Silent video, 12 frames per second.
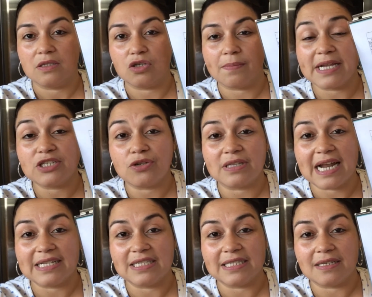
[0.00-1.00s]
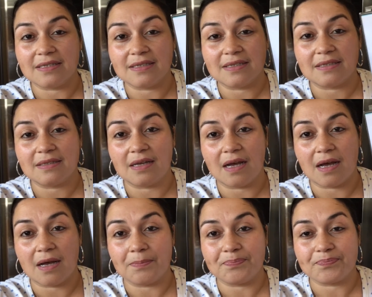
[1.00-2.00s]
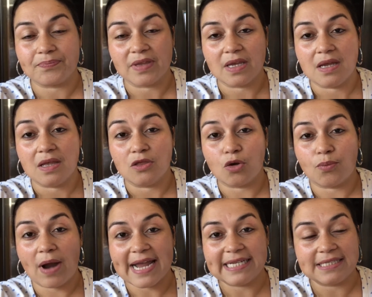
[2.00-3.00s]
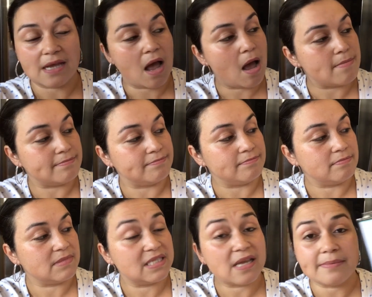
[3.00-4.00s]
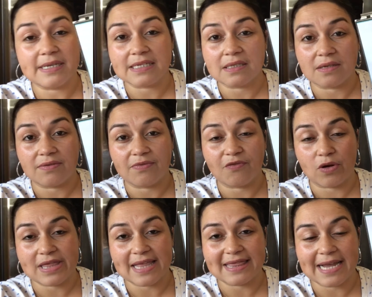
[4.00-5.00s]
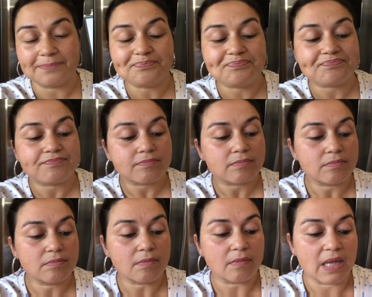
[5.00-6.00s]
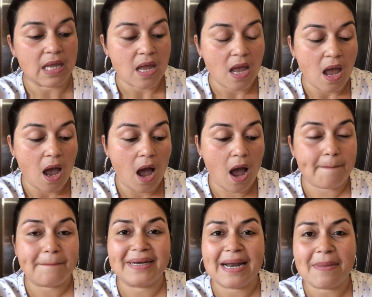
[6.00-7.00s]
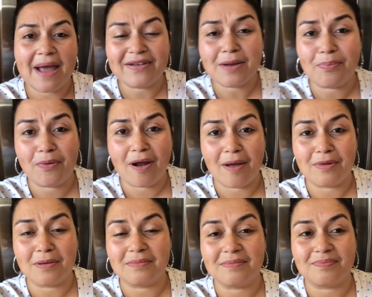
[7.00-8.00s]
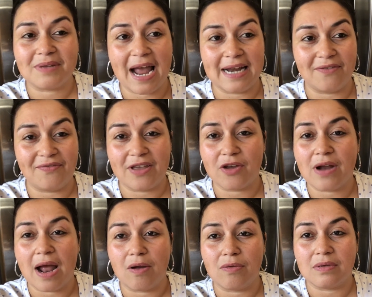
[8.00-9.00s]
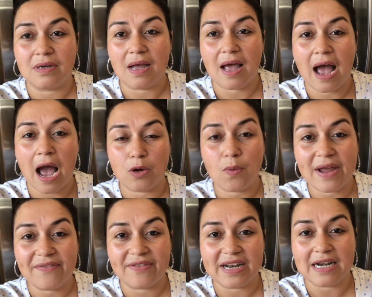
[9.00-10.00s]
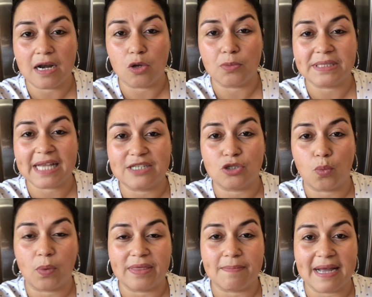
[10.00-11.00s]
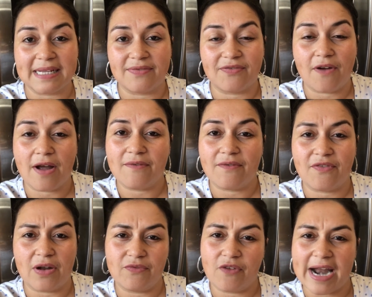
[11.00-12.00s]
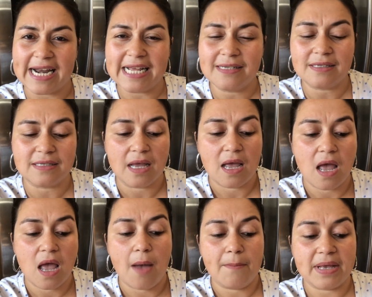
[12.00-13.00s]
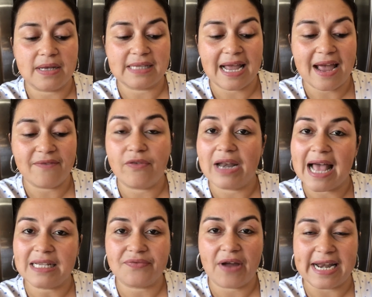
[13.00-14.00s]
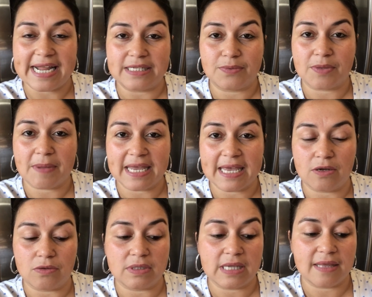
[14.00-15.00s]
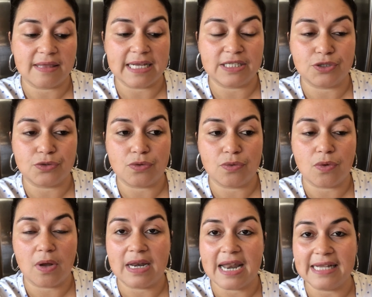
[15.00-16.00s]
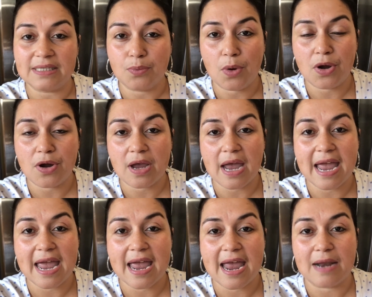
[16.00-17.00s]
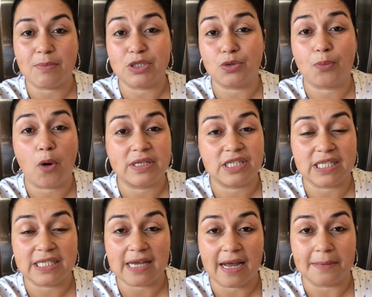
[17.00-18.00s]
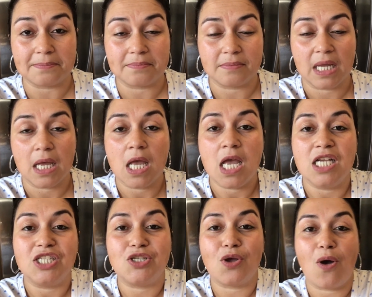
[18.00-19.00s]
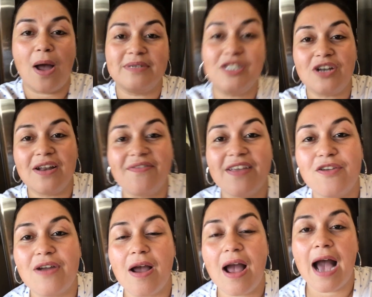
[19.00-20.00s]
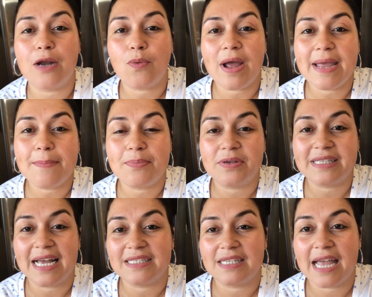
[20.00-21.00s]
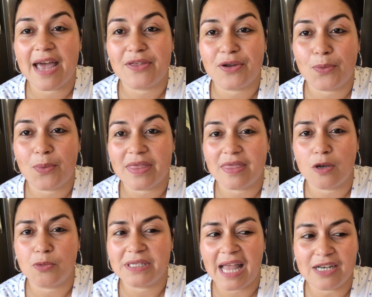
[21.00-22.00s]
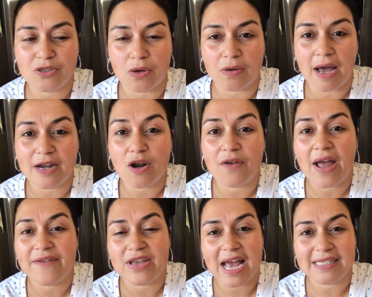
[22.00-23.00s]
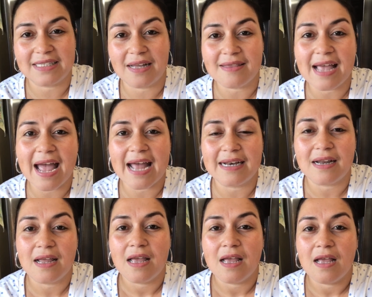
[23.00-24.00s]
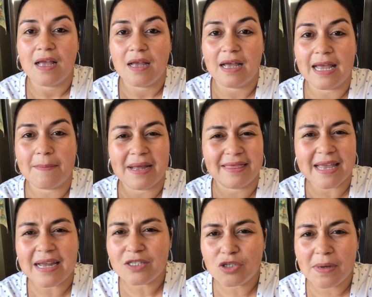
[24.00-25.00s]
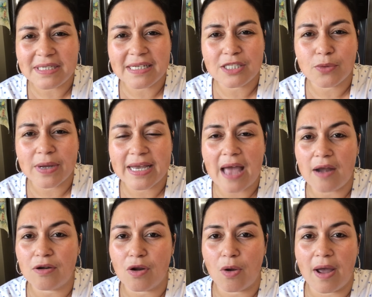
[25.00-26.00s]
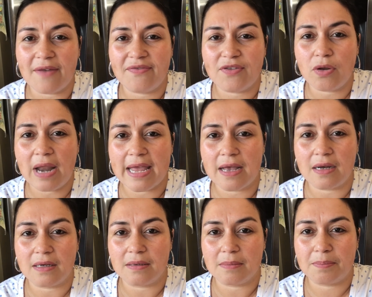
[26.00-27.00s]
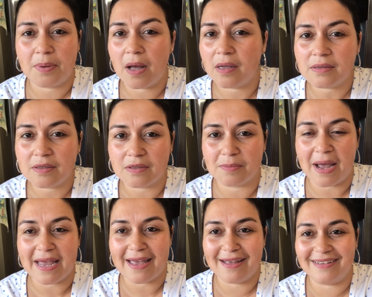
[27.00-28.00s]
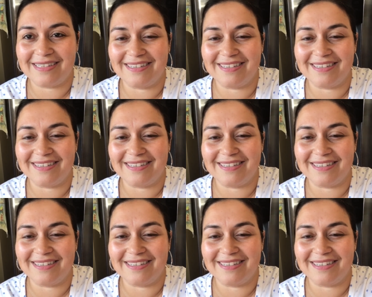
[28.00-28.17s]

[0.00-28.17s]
to make sure that I did the right subjects for that day. But I'm having a problem kind of figure out how do I fit in a loop schedule with my fun Fridays, because I have relaxed Fridays with my kiddos. They do less work and we do poetry time. So I'm just trying to figure out how do I put that together with the loop schedule. I don't know, have you guys done that? Am I thinking too much into it? I don't know, I feel like puzzled by it.